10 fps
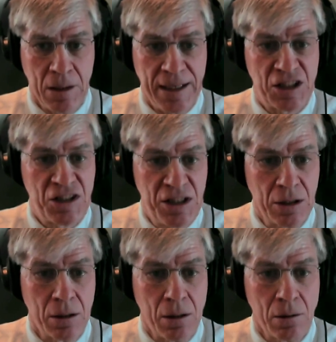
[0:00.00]
it's
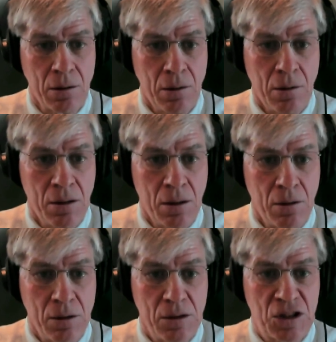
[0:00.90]
still
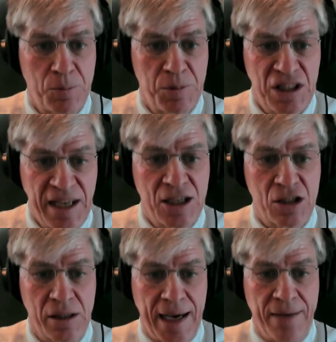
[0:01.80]

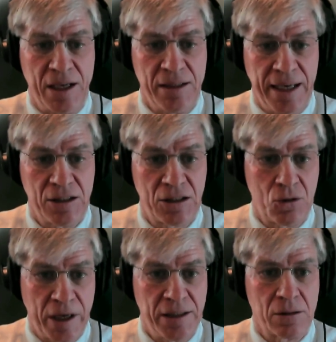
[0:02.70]
substantially advantageous
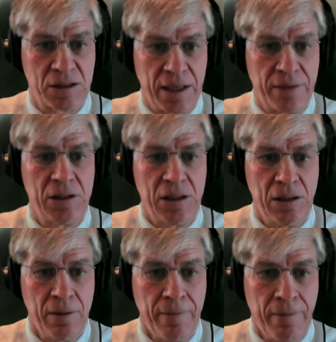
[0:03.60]
to wait till 70.
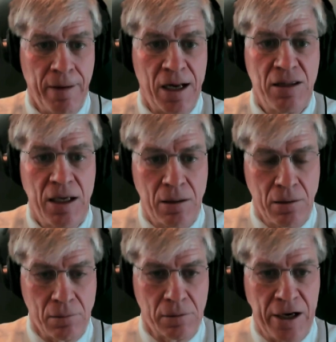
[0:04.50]
And I think
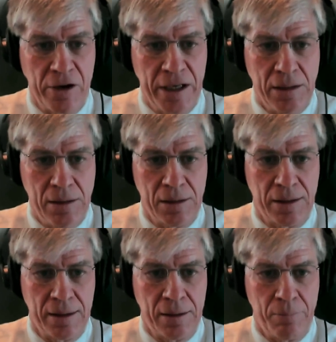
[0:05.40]
Larry
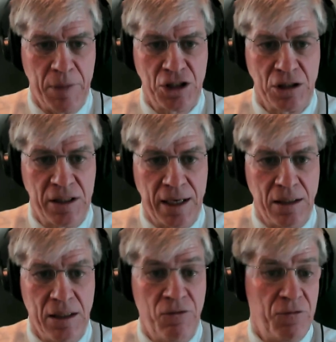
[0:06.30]
mentioned that
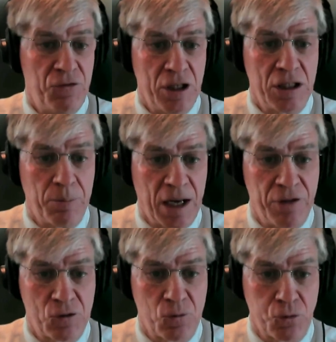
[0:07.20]
even if you think the
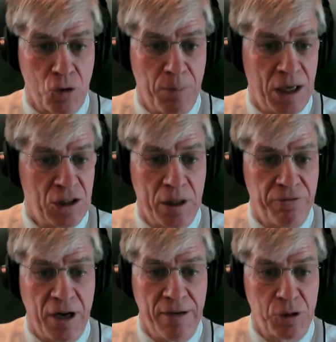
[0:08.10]
benefits will drop by
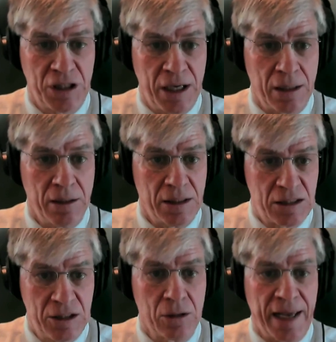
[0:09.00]
25%,
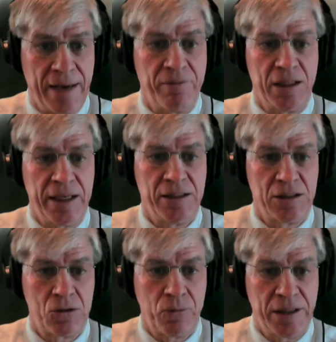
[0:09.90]
it's still
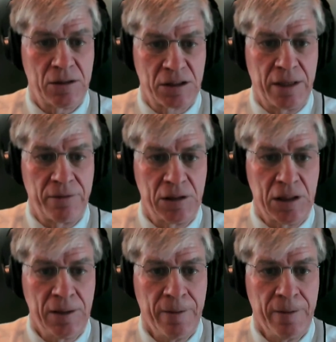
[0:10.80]
advantageous to wait till 70.